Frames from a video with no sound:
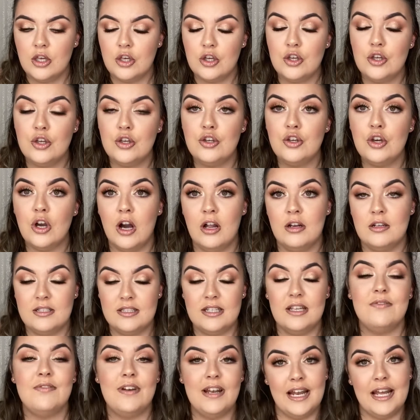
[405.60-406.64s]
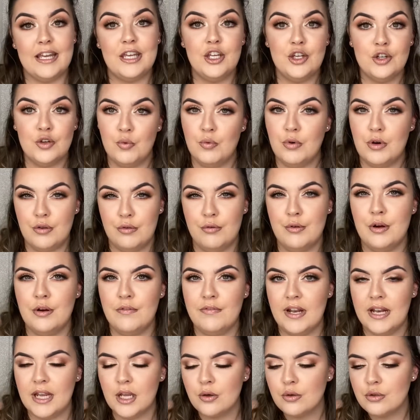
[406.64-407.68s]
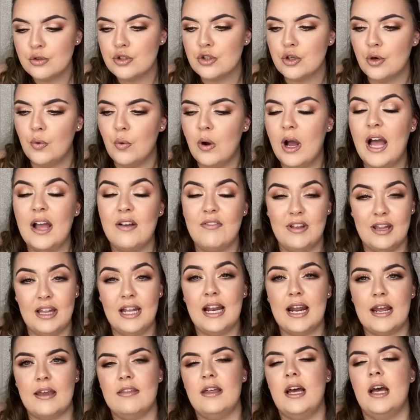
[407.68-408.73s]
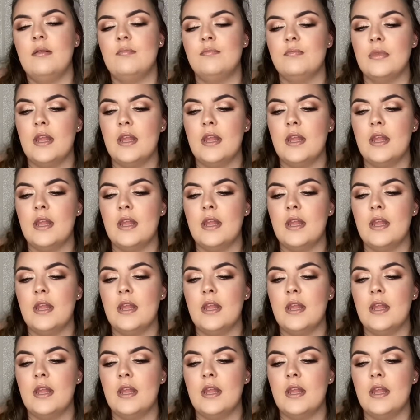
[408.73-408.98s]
you honestly feel like you know her through her videos, so I really like that.